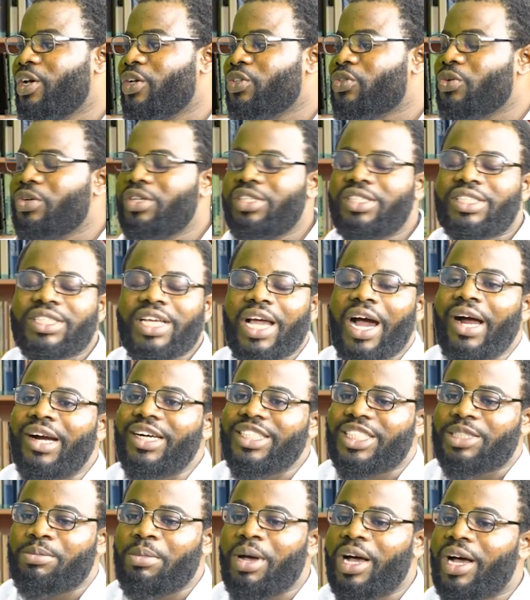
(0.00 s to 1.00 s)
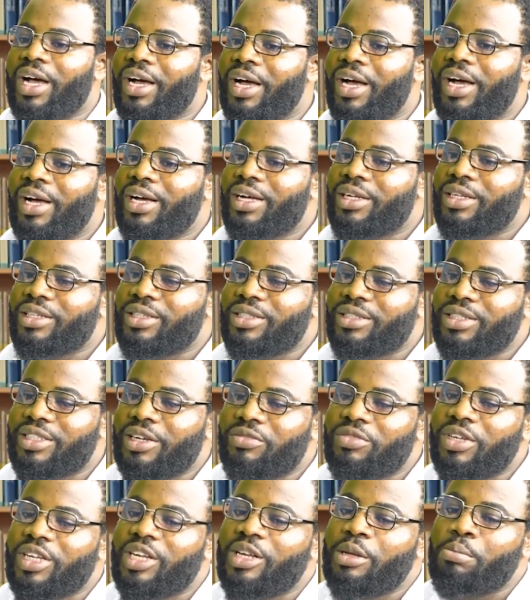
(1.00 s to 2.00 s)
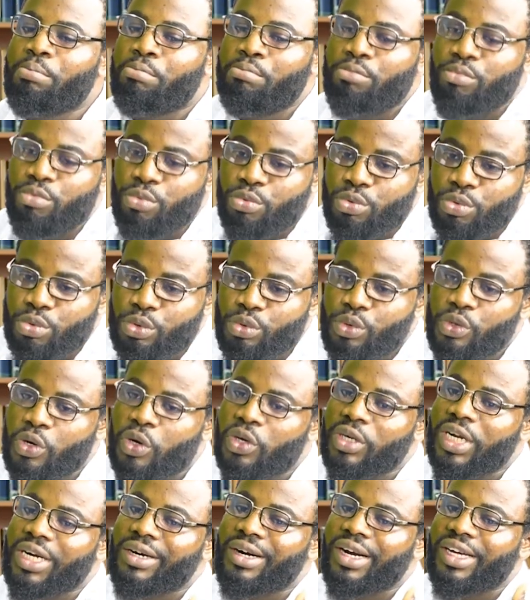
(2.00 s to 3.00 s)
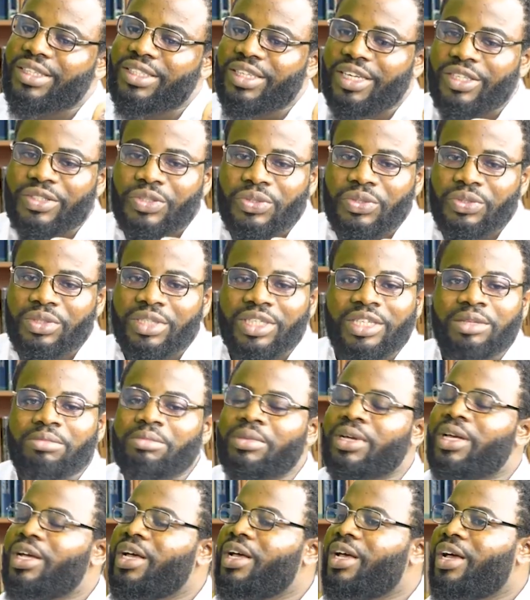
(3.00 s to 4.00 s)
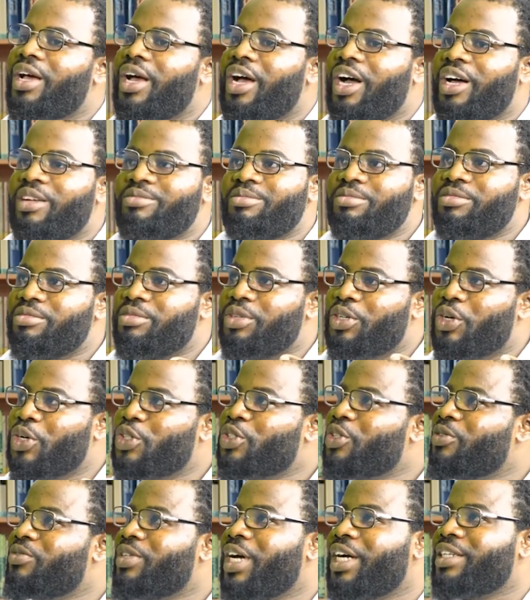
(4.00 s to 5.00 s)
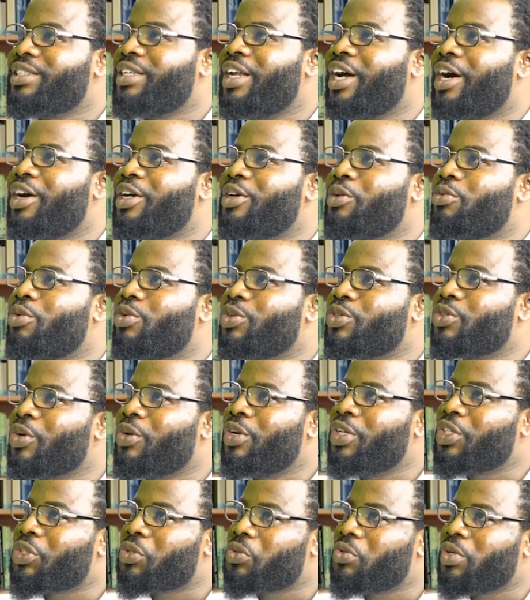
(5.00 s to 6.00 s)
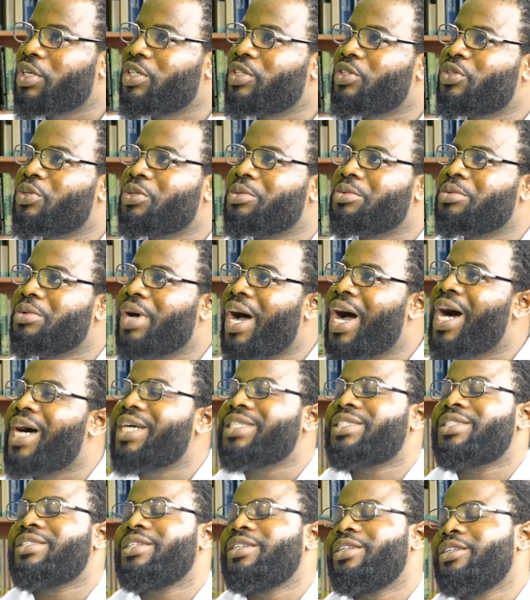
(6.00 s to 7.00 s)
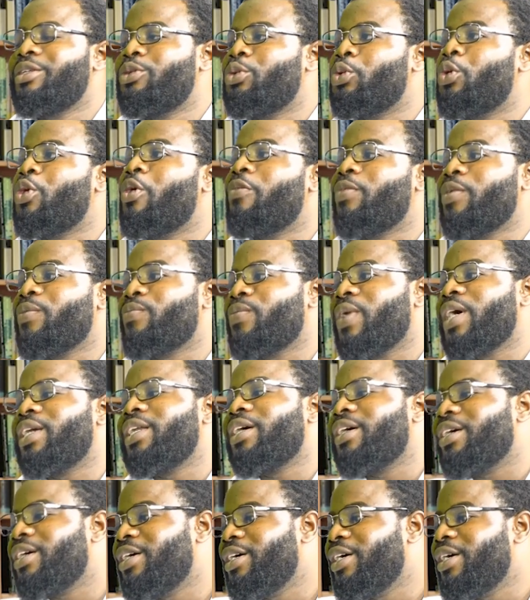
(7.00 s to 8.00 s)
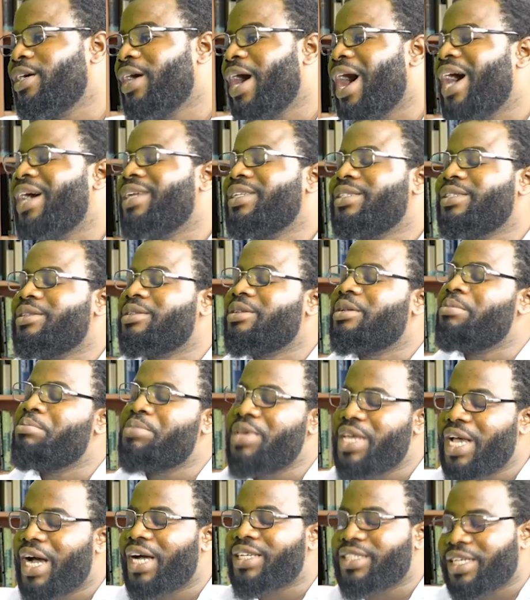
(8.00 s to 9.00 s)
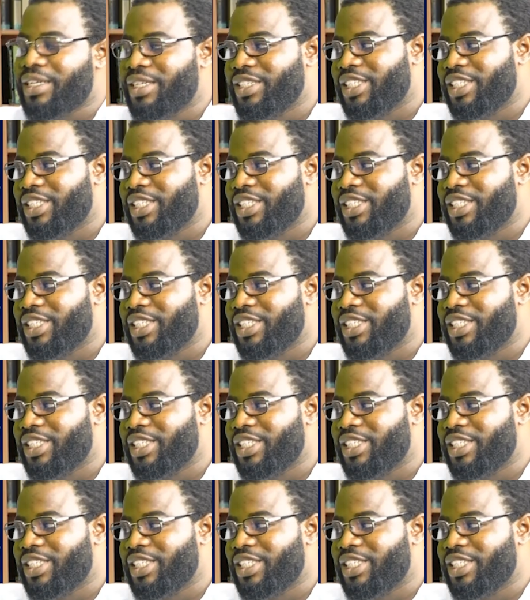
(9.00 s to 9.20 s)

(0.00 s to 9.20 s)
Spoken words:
So his charisma definitely pulled other writers to him, and because of that, now he was always ready to act the role of a father and be as an